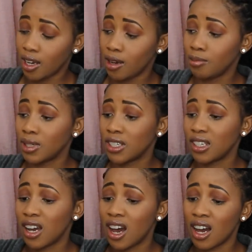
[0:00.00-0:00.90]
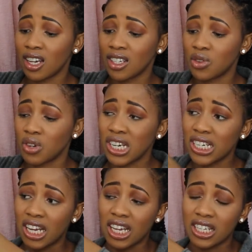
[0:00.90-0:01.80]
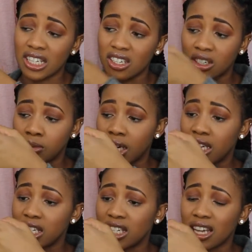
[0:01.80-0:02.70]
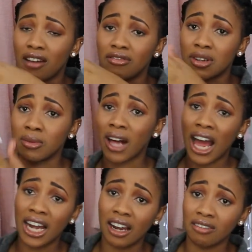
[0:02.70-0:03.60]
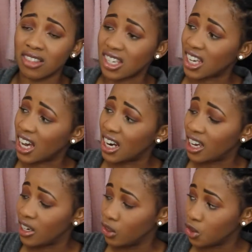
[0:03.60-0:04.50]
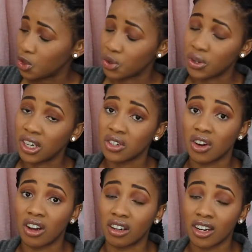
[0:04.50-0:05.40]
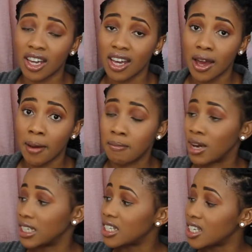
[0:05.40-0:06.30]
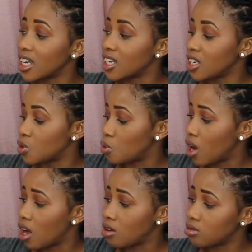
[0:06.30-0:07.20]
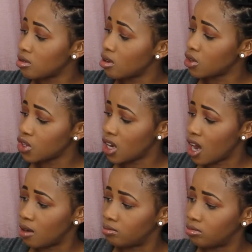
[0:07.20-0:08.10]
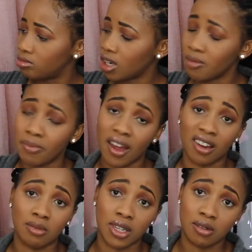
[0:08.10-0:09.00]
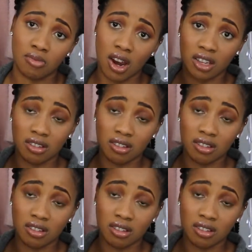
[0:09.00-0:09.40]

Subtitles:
But yeah, it's really nice, shim, guys. It's comfortable. I love this color. It looks great on my skin as well. So shame, not bad, Mr. Bra.